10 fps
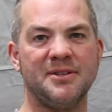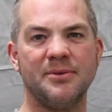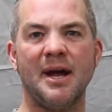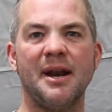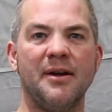you
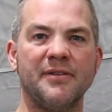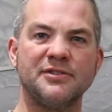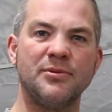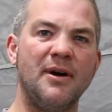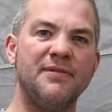run out of
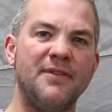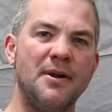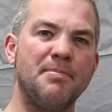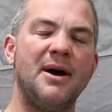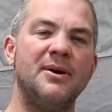
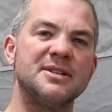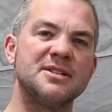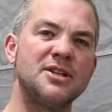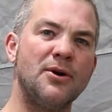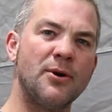12-volt power
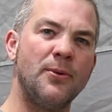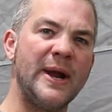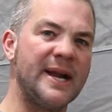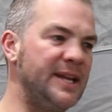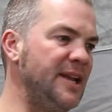so
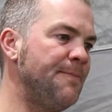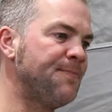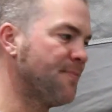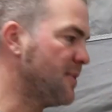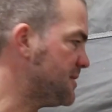quickly.
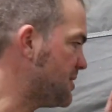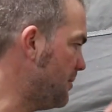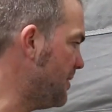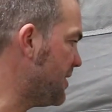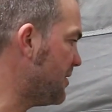So
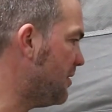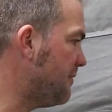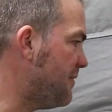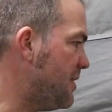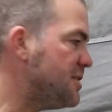with a
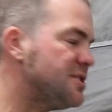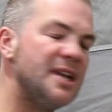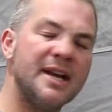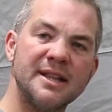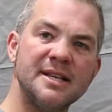conversion
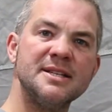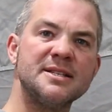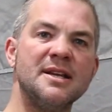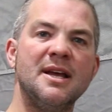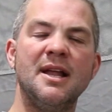like
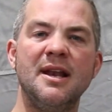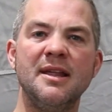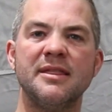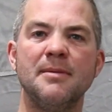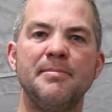this,
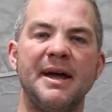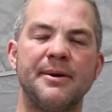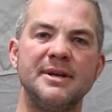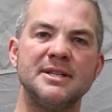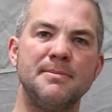lithium
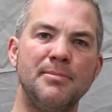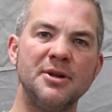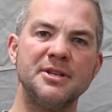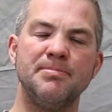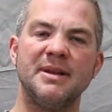batteries,
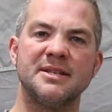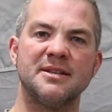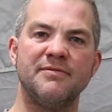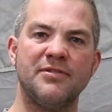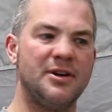MULTIPLUS
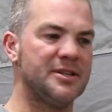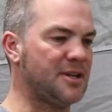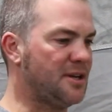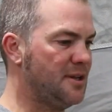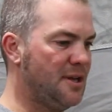
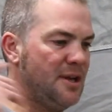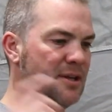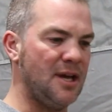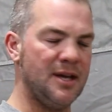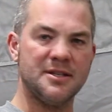inverter,
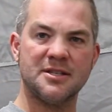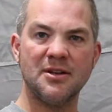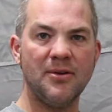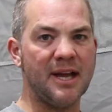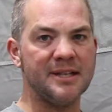
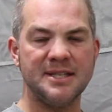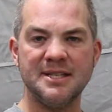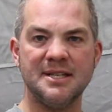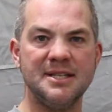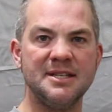solar
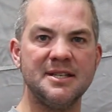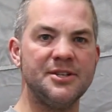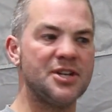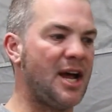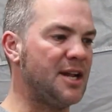DC-DC
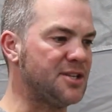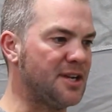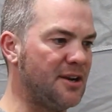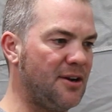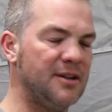
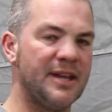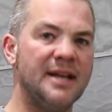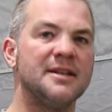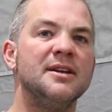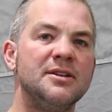charging and all
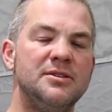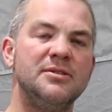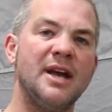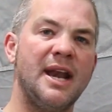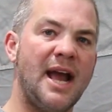that, you
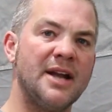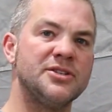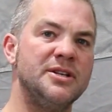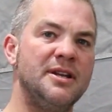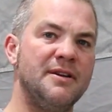can
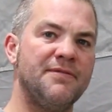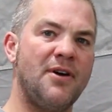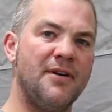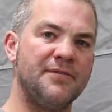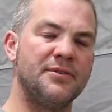actually live
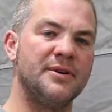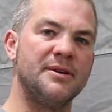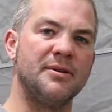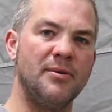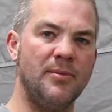
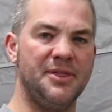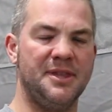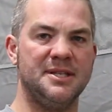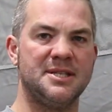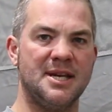off-grid with
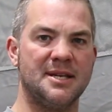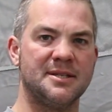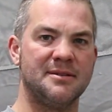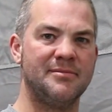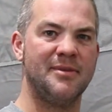these
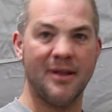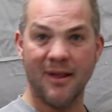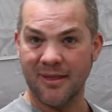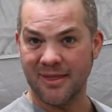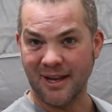things.
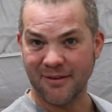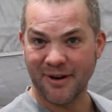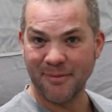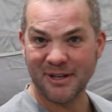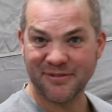Thank you
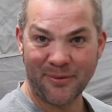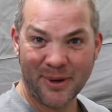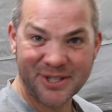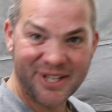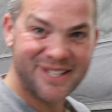very much for
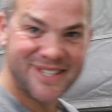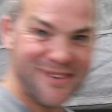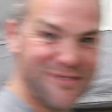watching, and see you